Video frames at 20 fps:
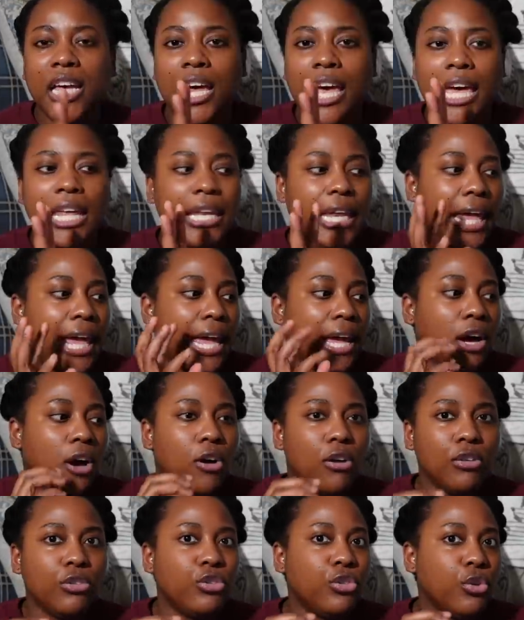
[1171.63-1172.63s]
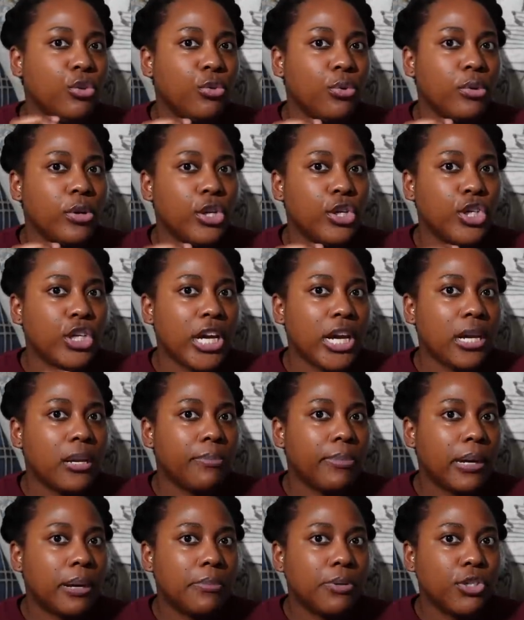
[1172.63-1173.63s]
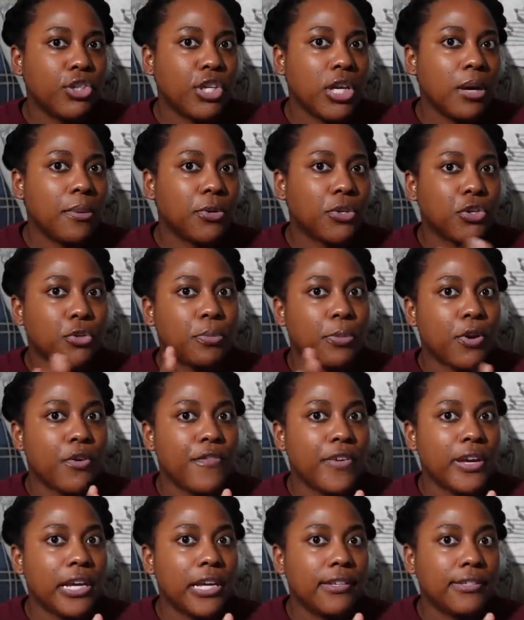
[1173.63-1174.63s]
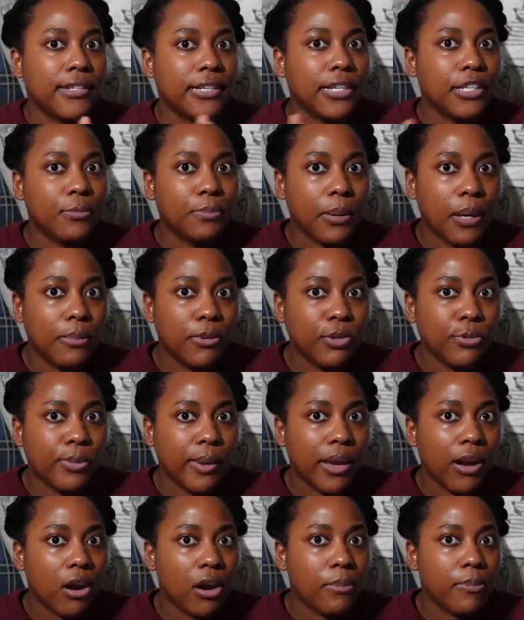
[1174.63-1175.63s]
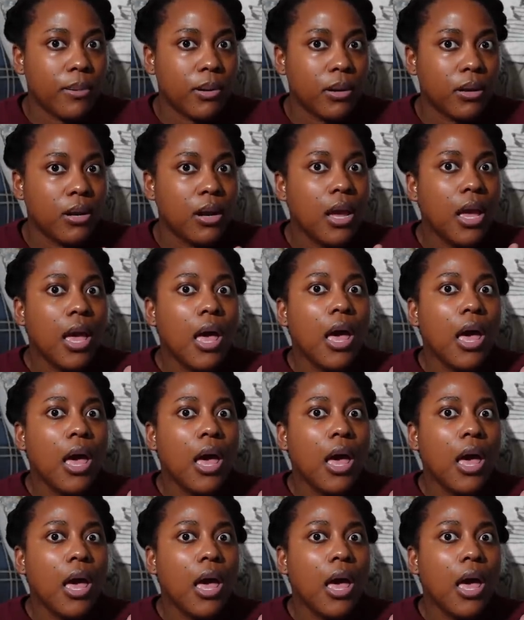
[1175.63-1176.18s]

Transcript: and like also throwing shade at publishing, which is perfect because it is published by Harper